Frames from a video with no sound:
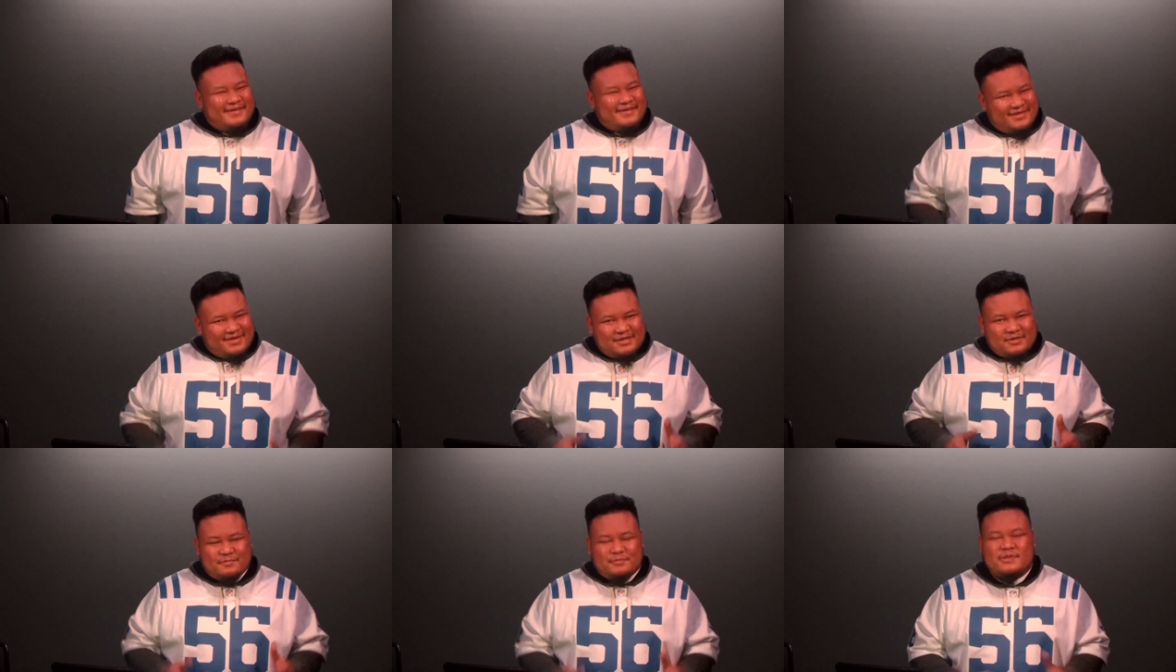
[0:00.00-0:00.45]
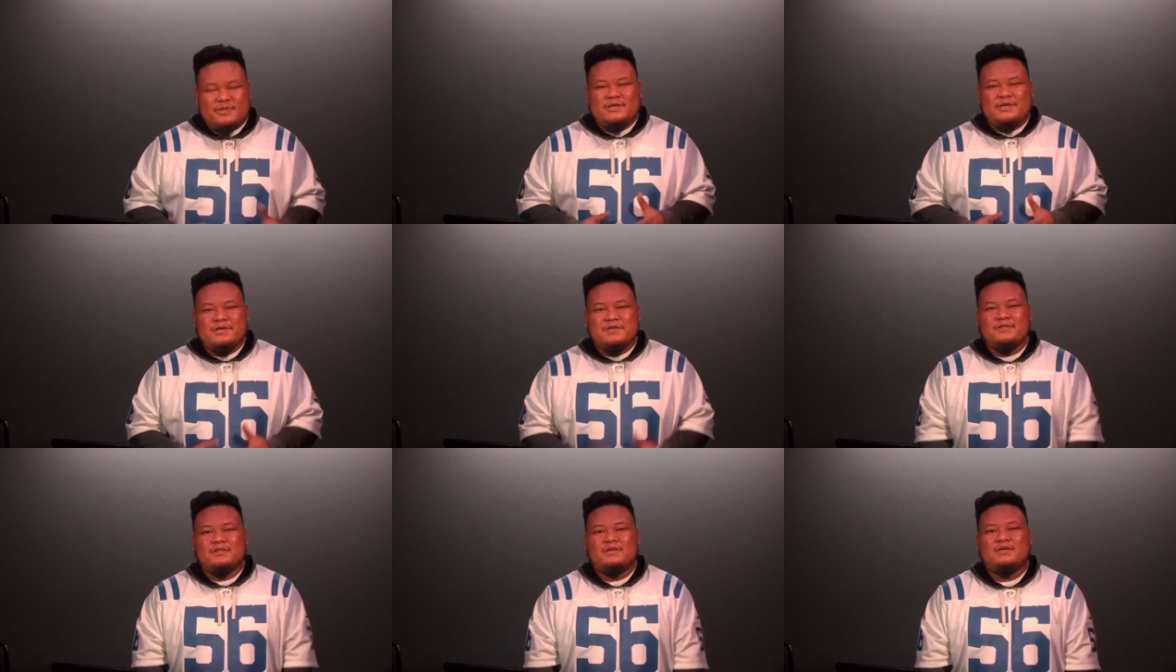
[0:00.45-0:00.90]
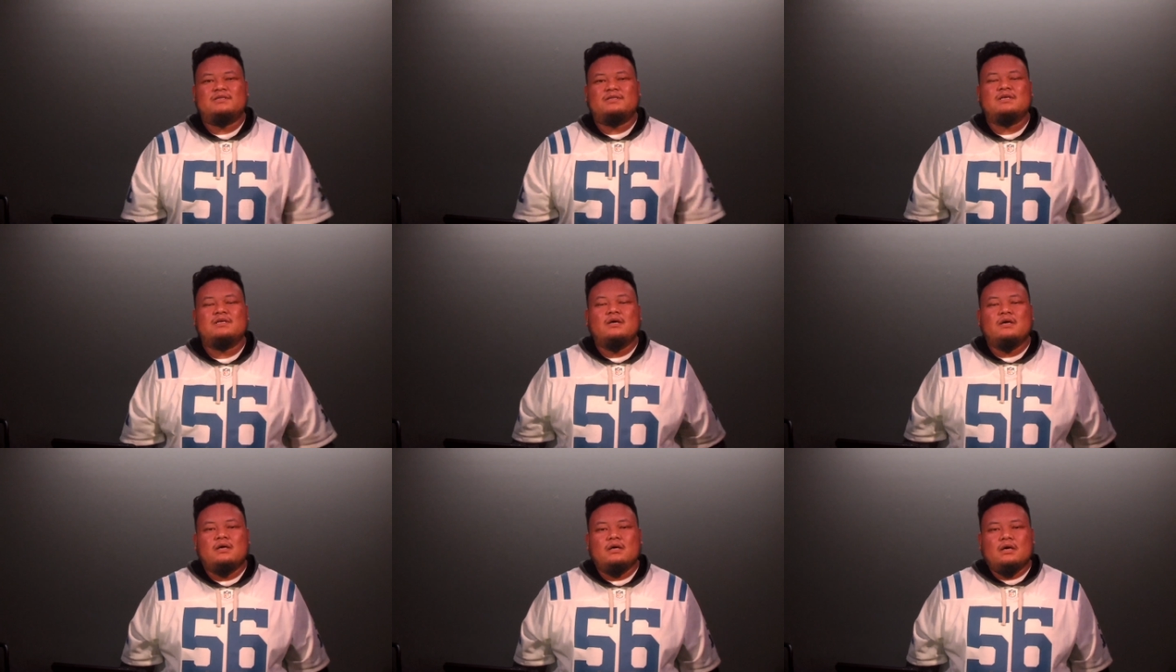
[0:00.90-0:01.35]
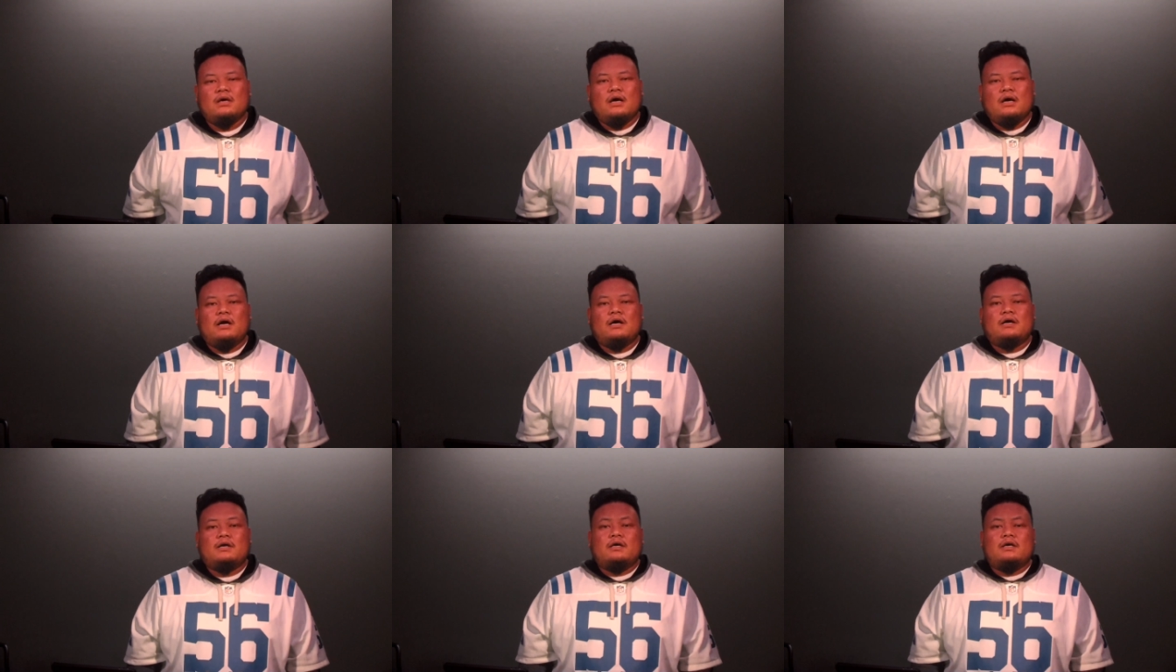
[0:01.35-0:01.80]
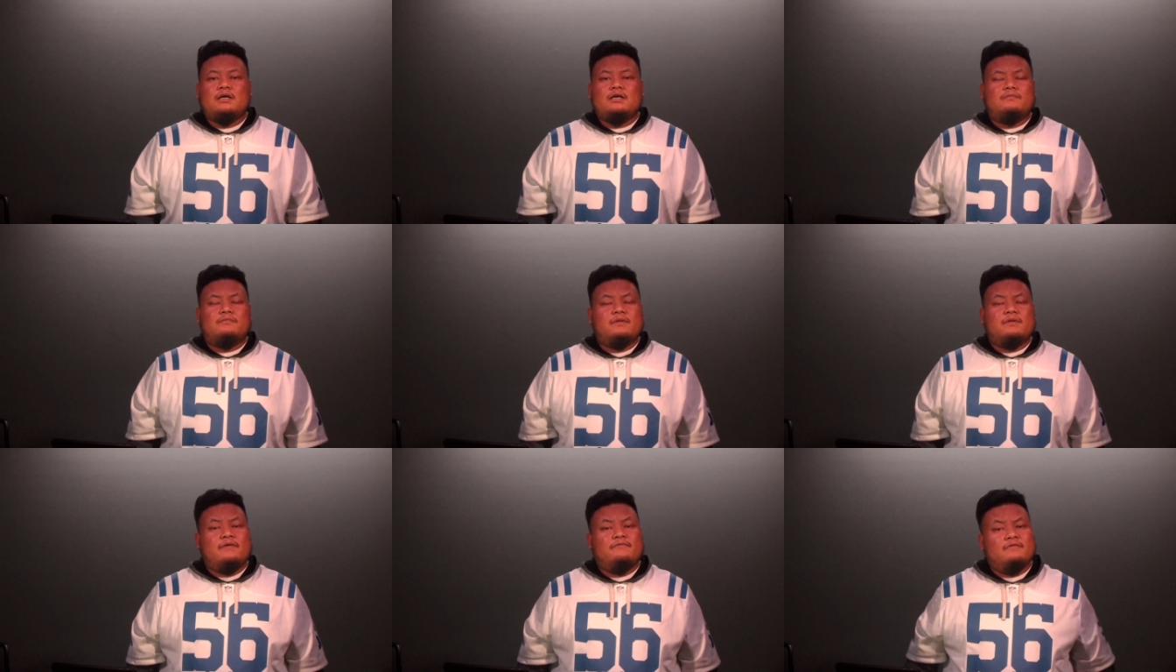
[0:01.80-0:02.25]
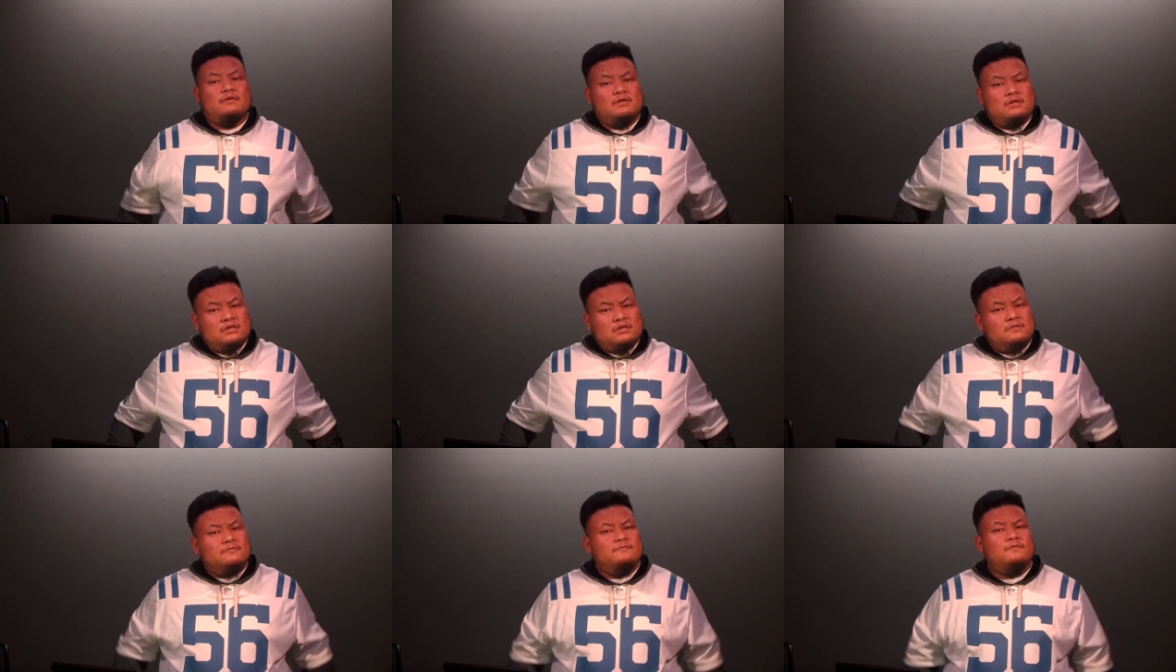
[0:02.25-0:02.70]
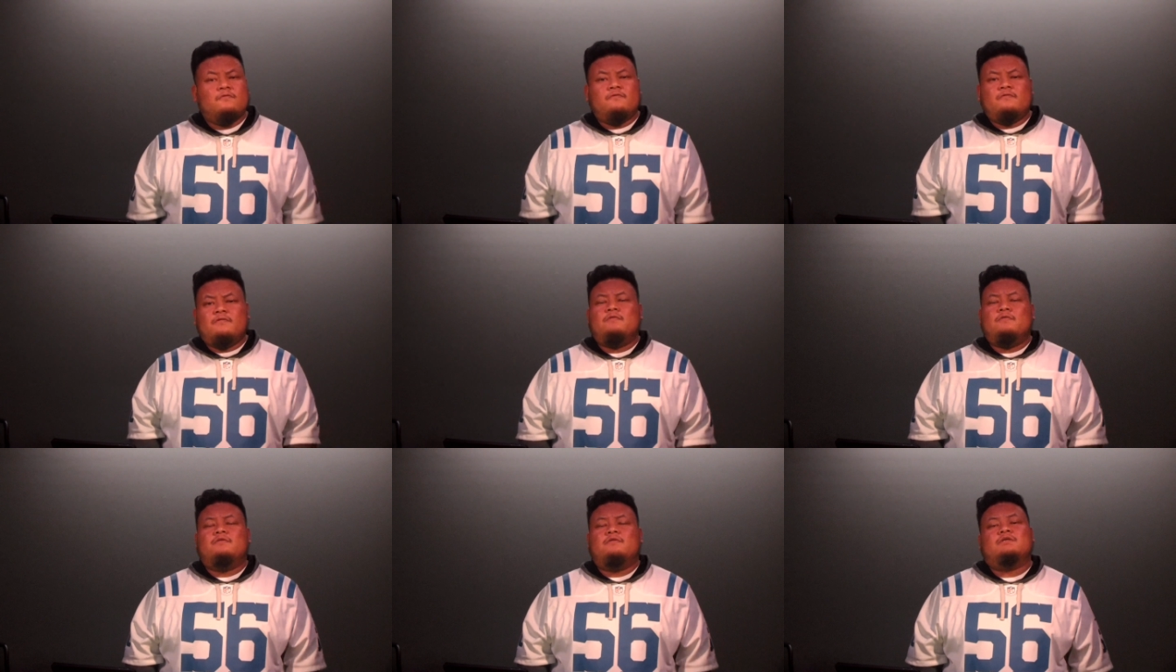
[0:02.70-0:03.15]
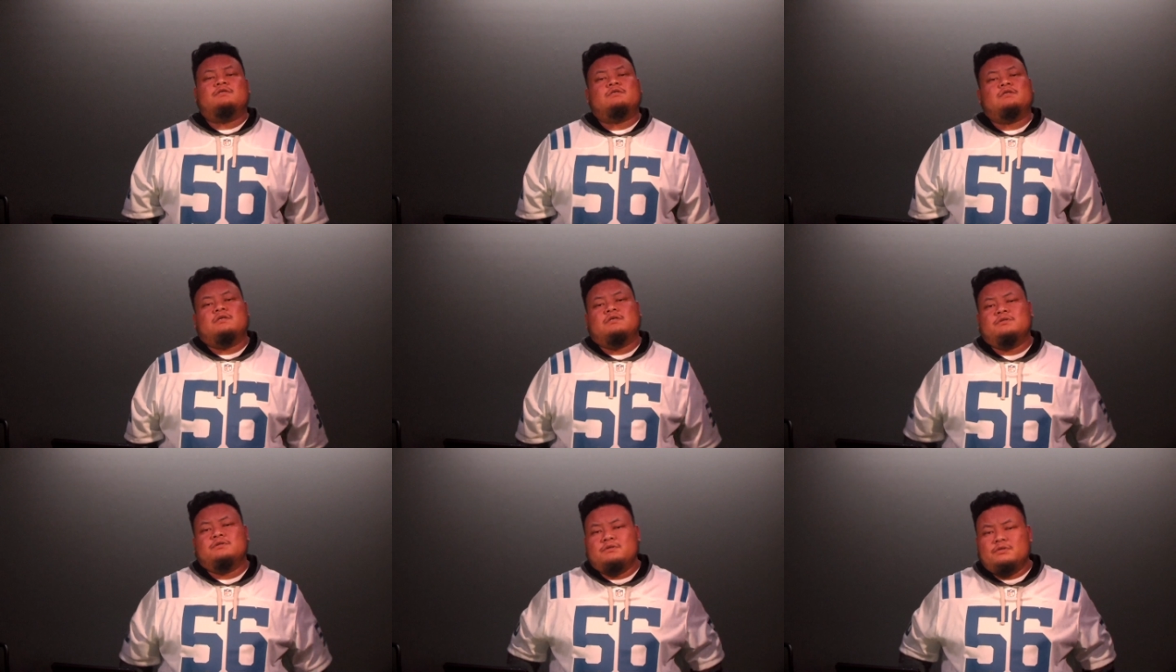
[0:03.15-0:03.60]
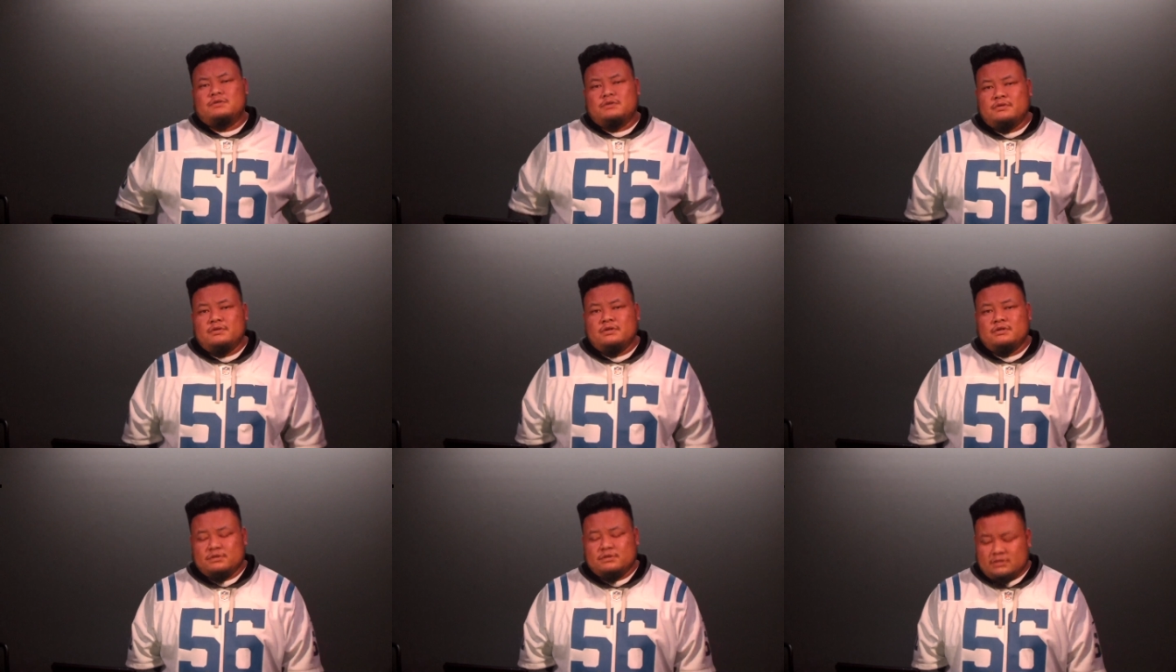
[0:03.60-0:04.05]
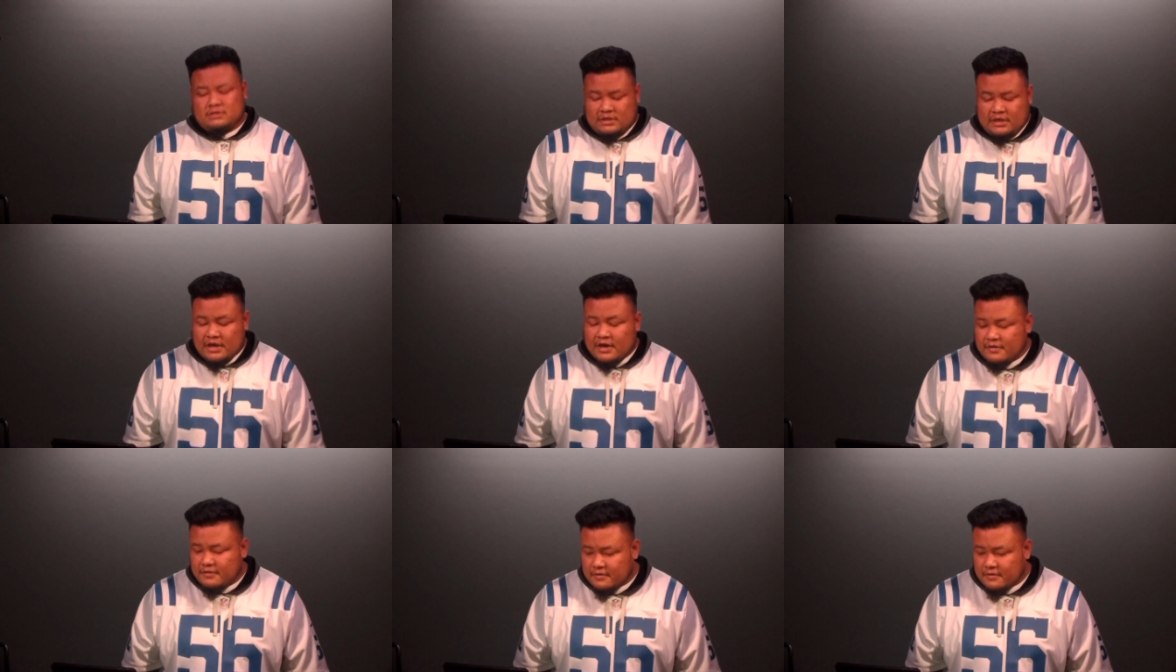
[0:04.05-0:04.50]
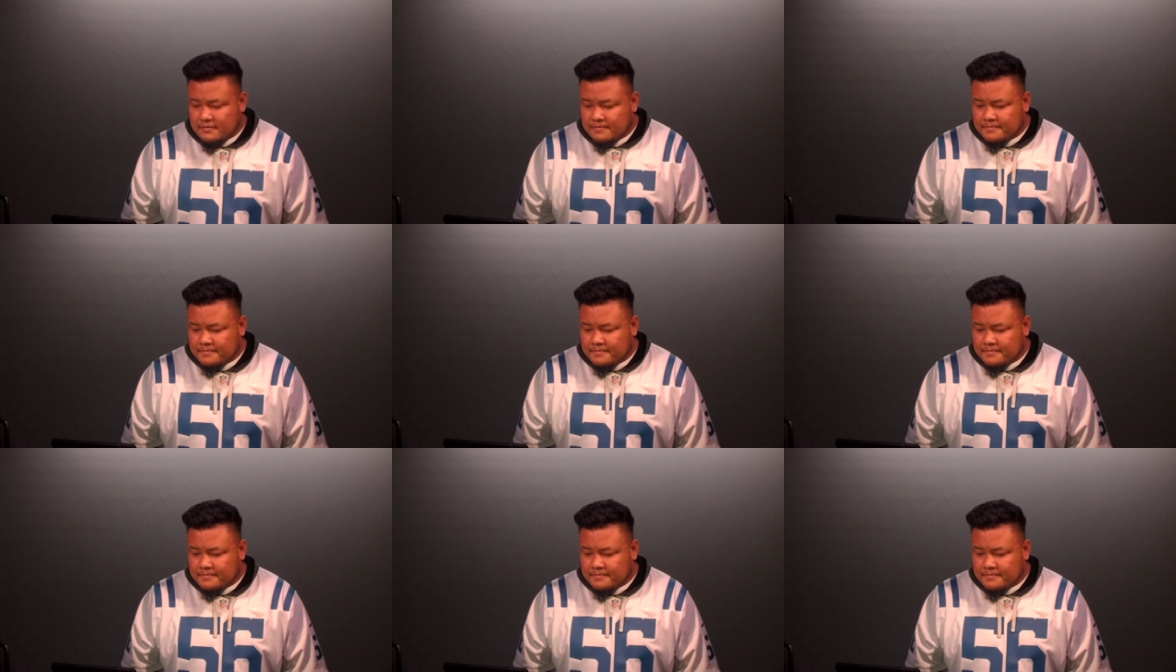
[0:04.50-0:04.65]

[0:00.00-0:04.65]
Let's begin this kingdom of heaven. Let's fulfill this. Let's do this together.